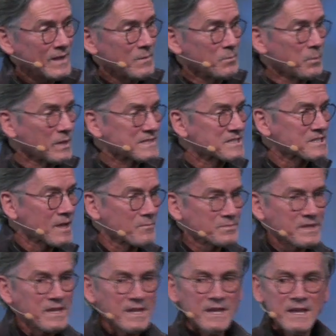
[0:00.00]
But
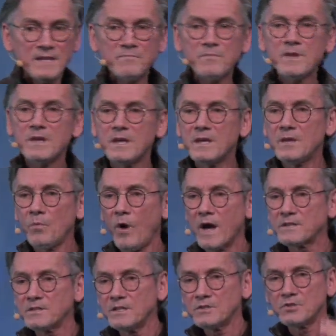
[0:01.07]
something in me,
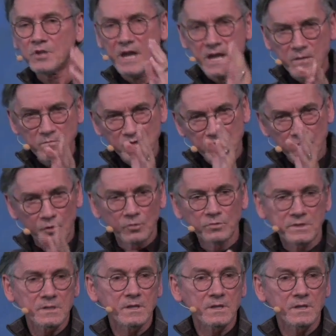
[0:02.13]
watching James Golden,